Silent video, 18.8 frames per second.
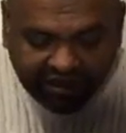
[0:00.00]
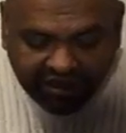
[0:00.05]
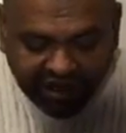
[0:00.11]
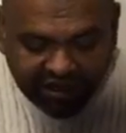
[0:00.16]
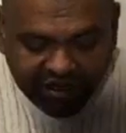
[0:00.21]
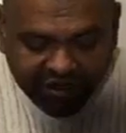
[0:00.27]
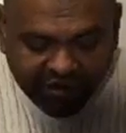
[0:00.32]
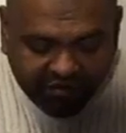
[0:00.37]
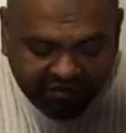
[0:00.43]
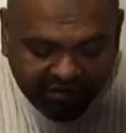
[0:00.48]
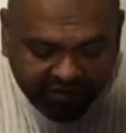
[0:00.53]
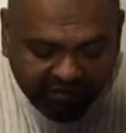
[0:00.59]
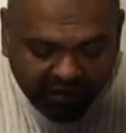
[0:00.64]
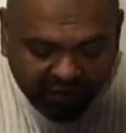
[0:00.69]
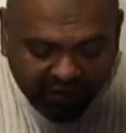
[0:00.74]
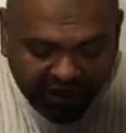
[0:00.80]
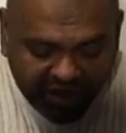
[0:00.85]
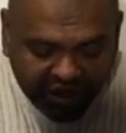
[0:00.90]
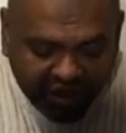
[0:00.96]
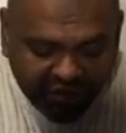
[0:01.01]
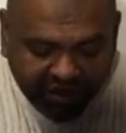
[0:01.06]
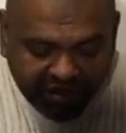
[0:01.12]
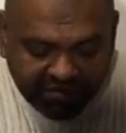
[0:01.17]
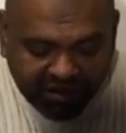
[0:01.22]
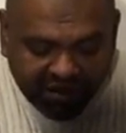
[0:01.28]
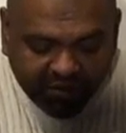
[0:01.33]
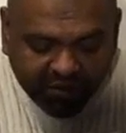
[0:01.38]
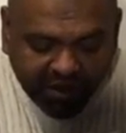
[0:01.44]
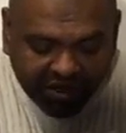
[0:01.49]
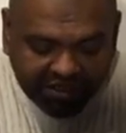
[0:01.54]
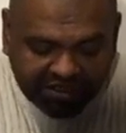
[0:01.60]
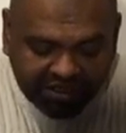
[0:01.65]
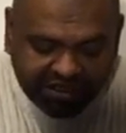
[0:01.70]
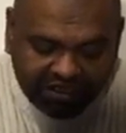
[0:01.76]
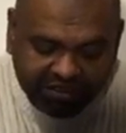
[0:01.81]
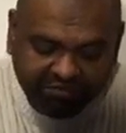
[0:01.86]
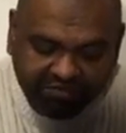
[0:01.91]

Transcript: Can you remember when you and me worked in this